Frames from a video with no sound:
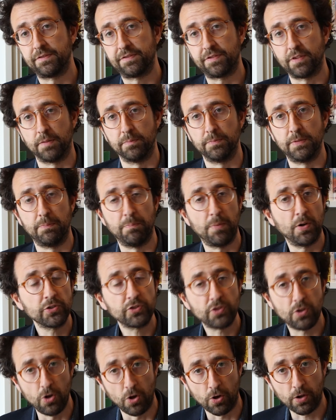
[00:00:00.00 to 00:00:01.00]
from the
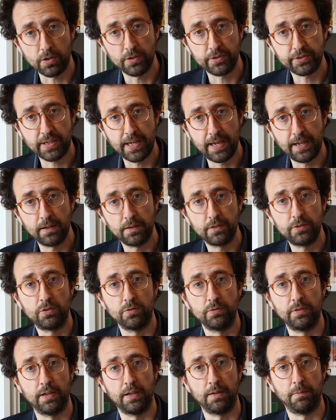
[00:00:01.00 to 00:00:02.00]
most local scale
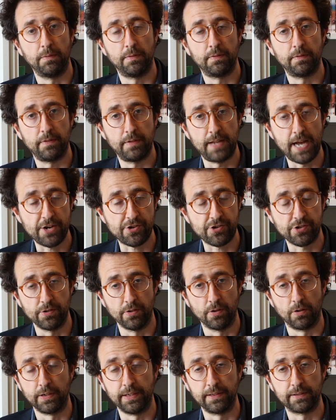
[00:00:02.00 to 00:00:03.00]
to the
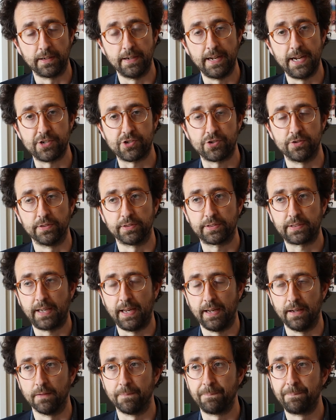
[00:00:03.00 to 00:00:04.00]
national or international
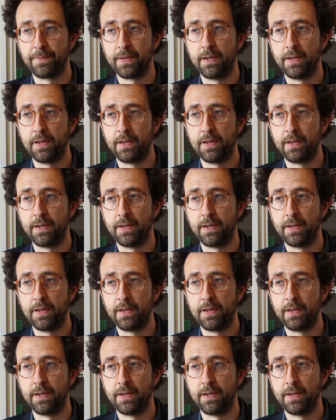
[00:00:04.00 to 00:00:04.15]
scale.